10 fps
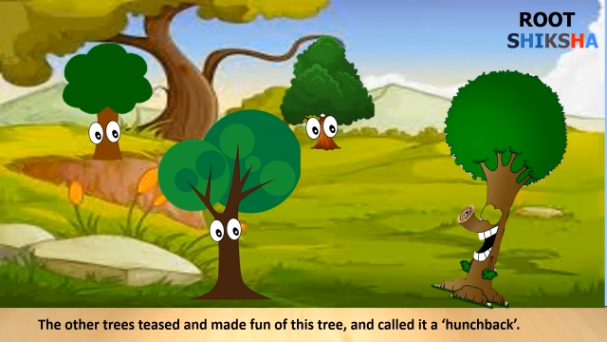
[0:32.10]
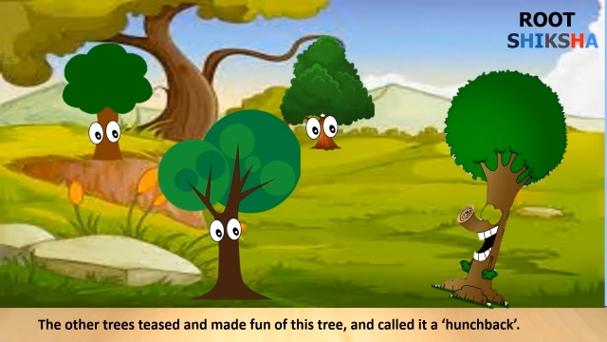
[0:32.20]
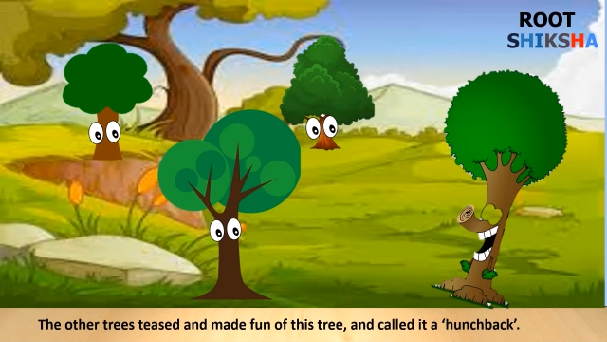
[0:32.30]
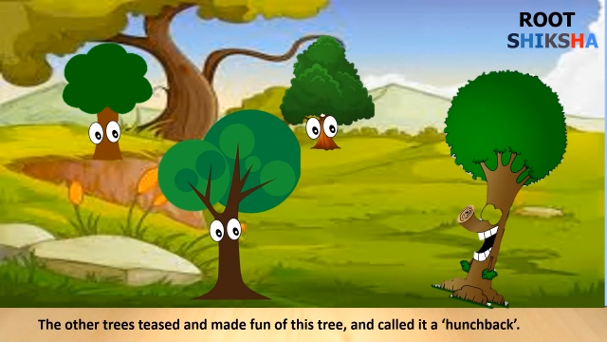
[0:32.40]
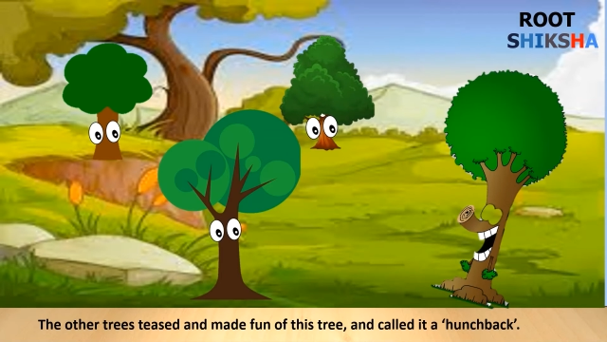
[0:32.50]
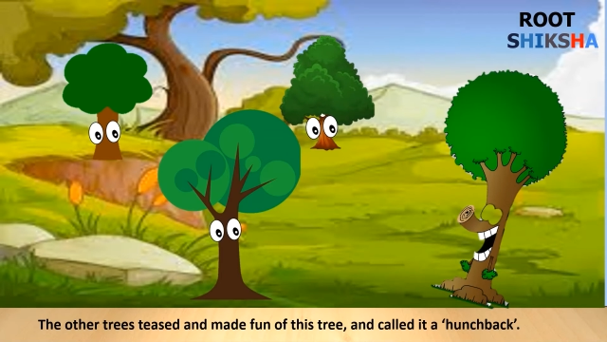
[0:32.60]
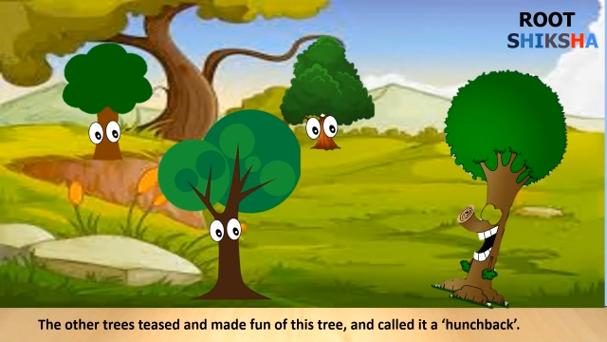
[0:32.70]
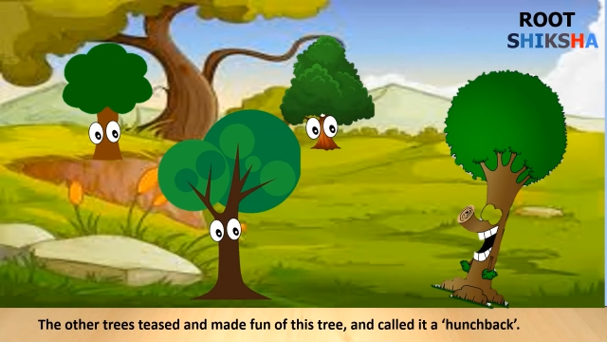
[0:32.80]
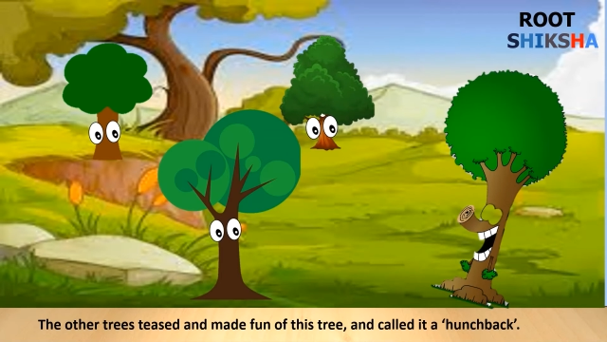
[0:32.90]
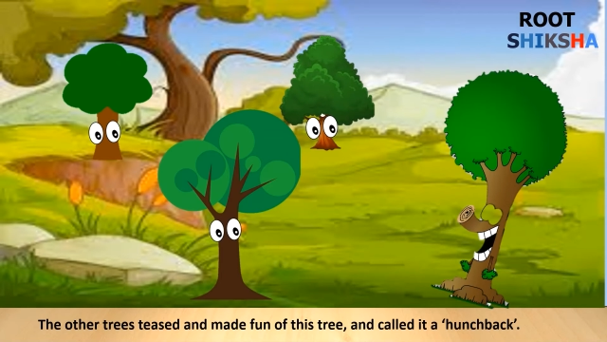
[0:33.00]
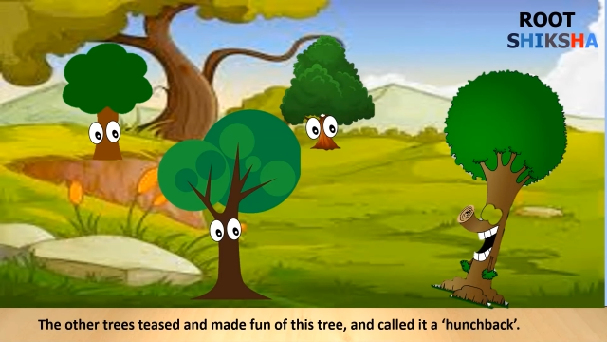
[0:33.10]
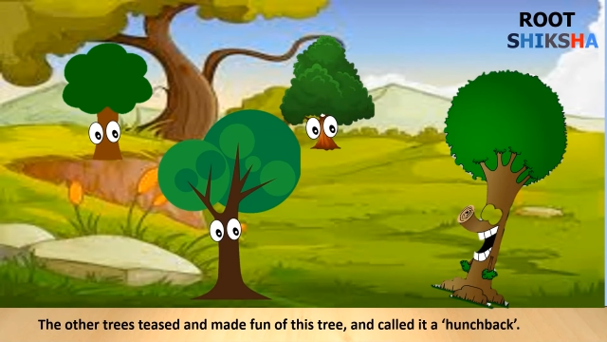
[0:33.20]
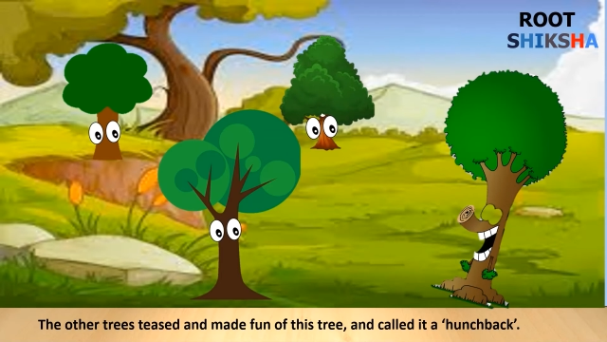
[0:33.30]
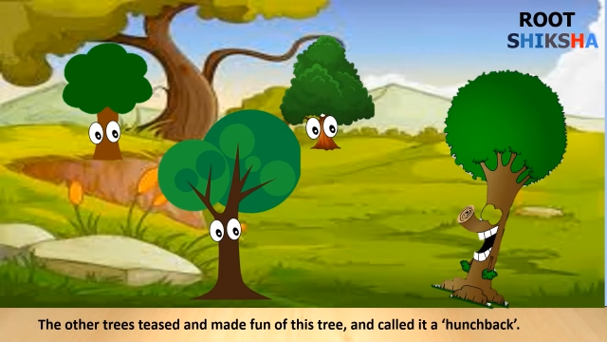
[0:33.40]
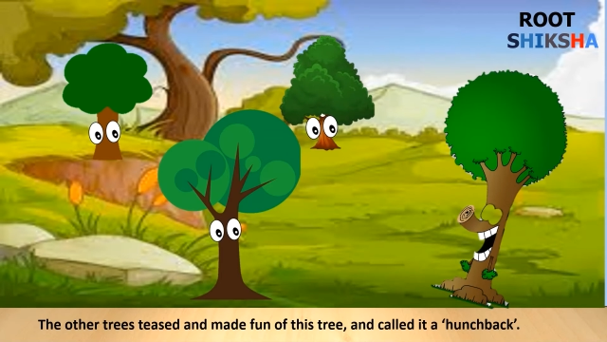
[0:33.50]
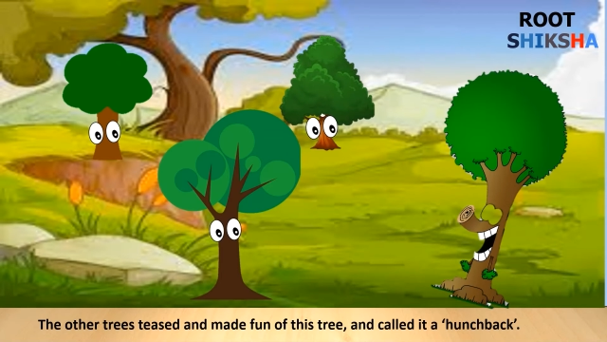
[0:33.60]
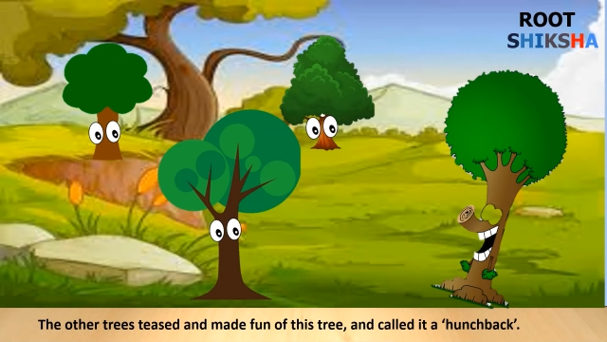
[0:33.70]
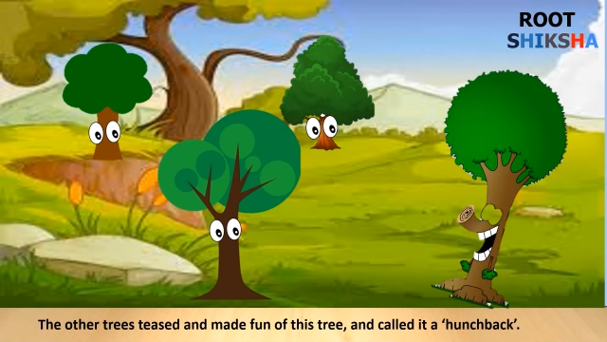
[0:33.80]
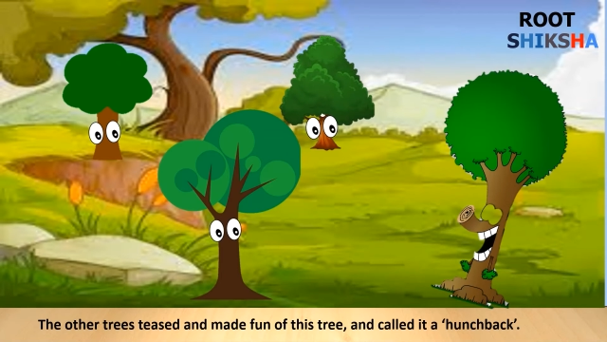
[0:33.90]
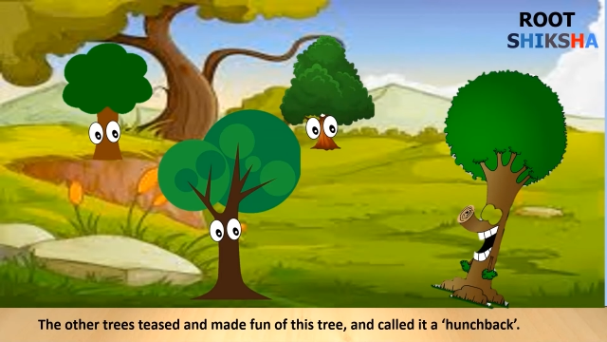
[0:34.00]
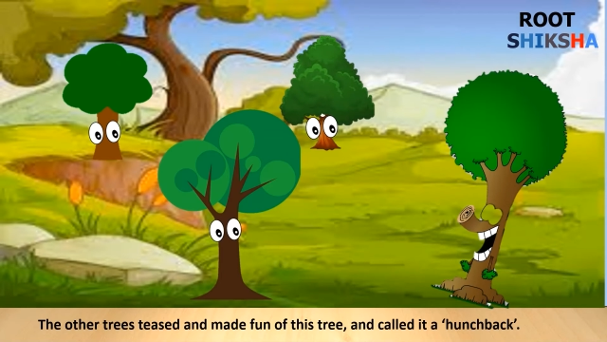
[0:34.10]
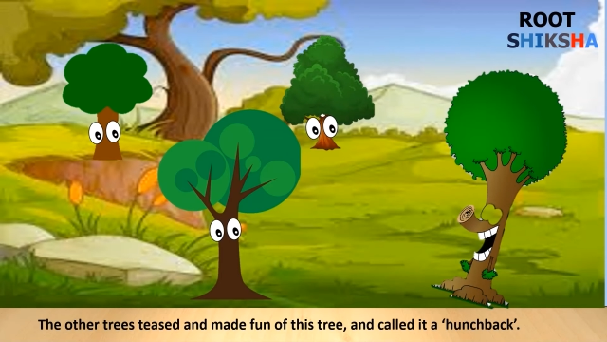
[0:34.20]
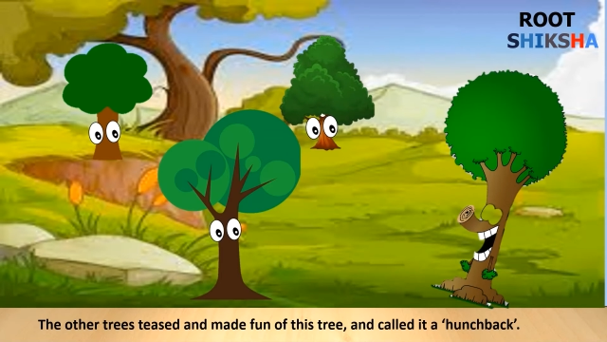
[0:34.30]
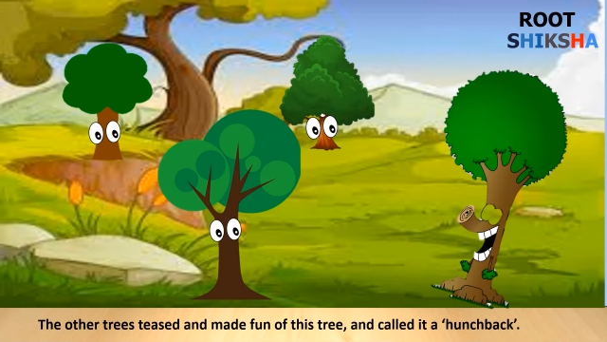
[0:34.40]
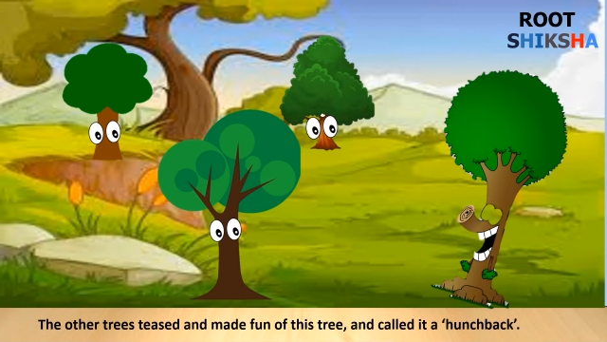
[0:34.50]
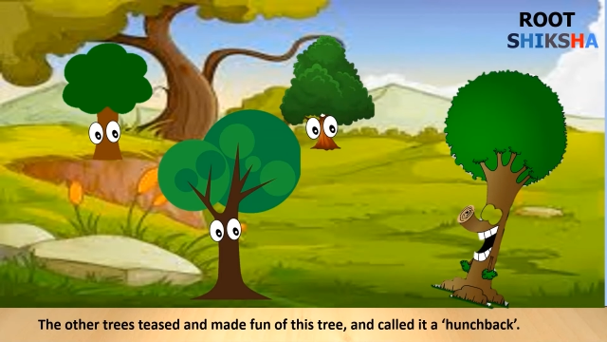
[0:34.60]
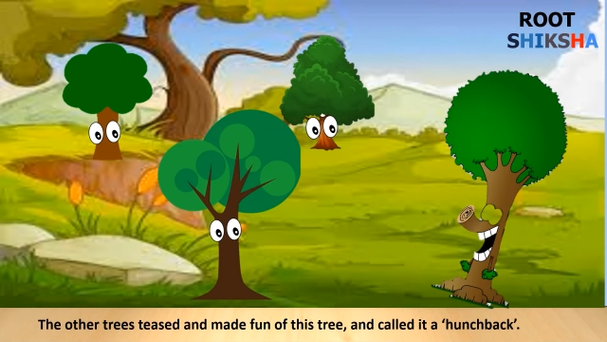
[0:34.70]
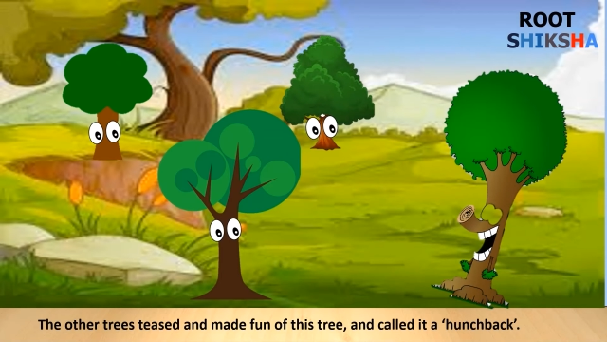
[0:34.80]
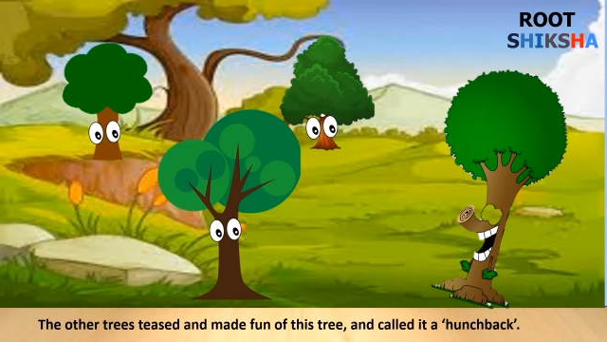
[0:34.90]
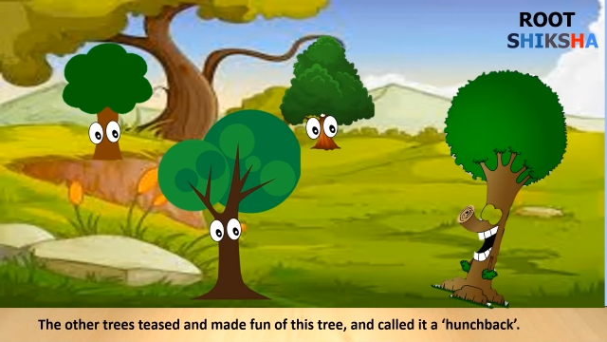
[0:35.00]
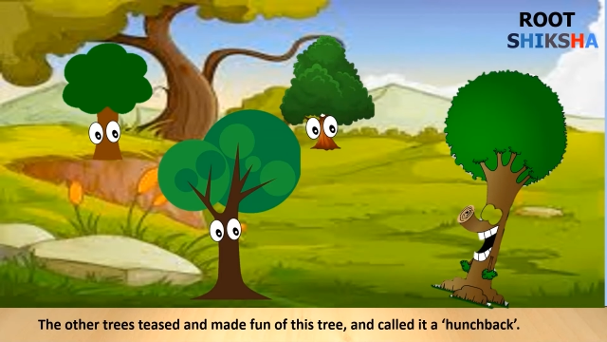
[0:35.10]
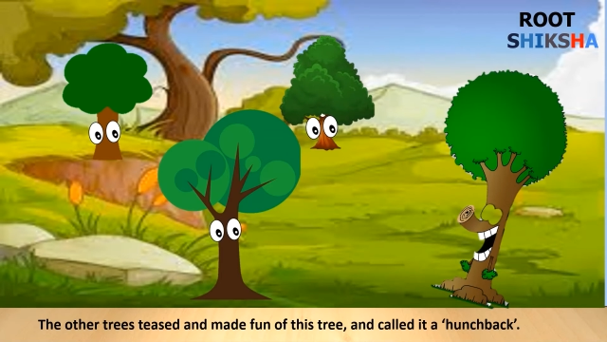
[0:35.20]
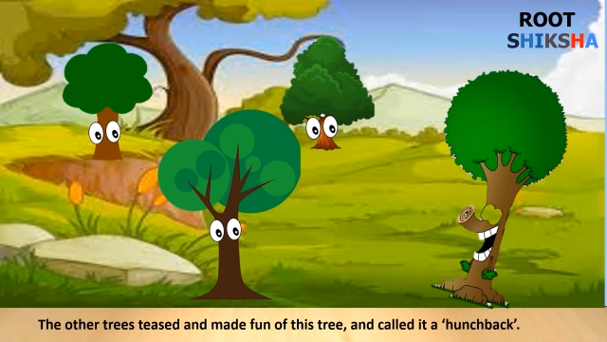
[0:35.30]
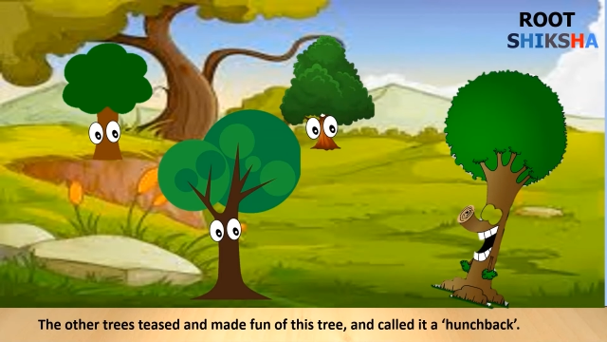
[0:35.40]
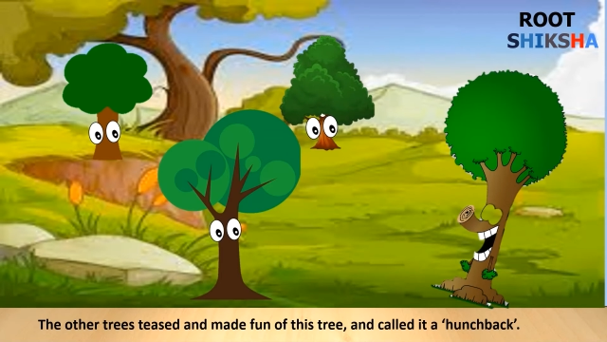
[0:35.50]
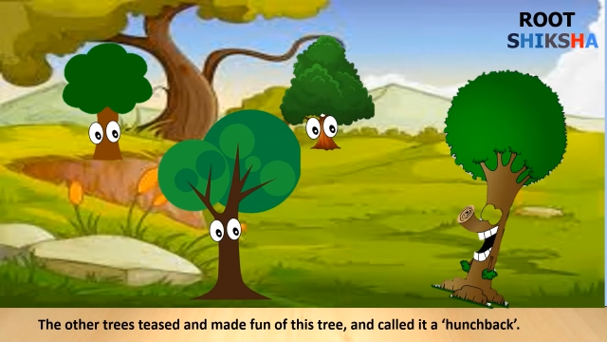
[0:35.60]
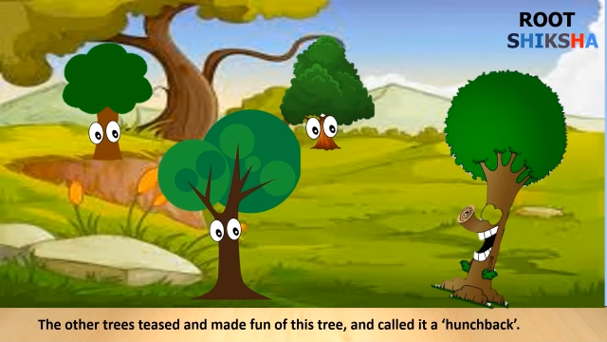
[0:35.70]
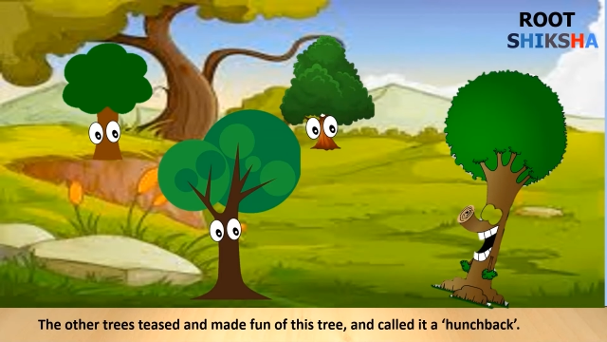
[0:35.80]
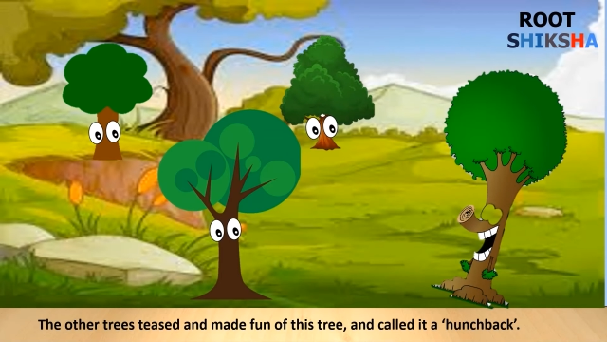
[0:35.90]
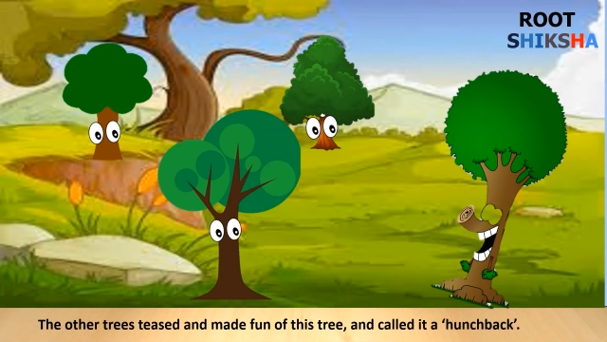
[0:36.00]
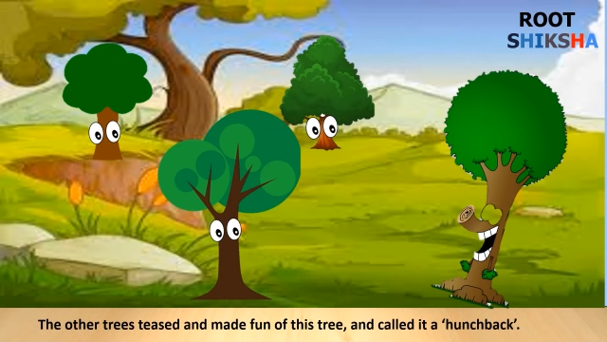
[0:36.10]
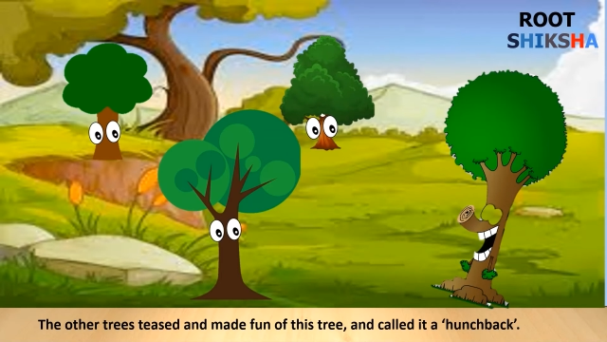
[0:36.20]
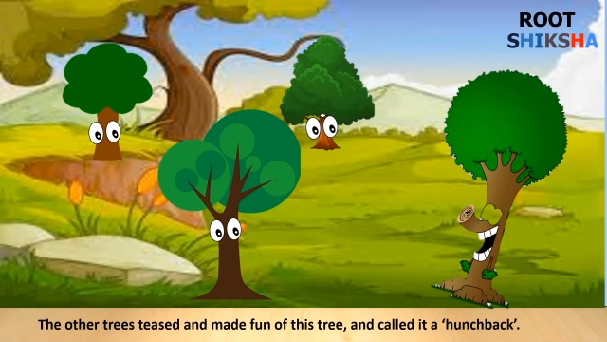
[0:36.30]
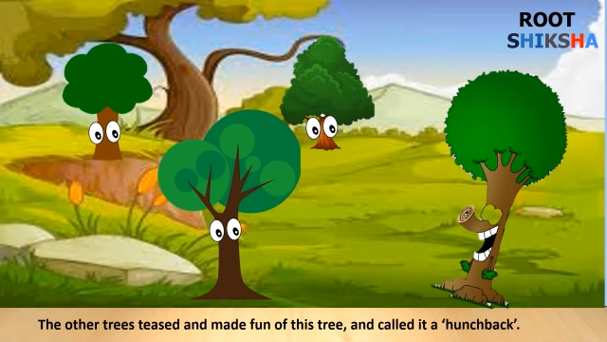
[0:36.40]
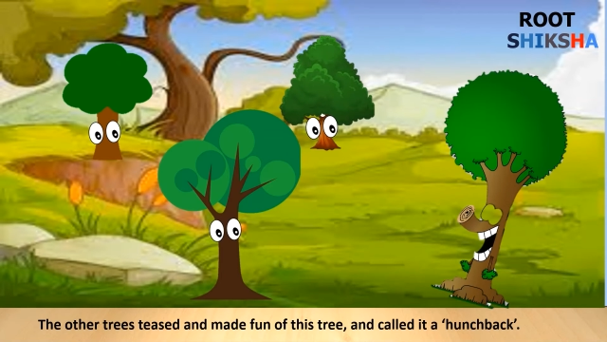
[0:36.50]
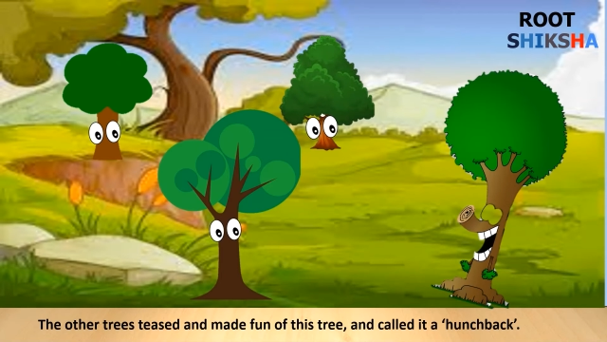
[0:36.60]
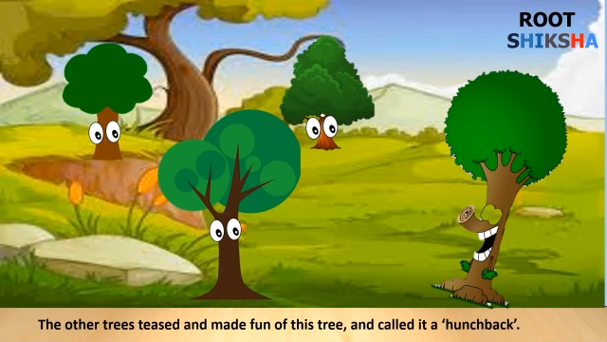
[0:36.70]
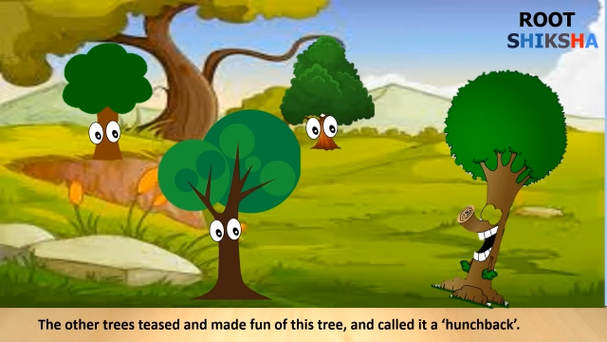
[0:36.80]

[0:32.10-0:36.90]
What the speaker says: [unreadable: no face in view]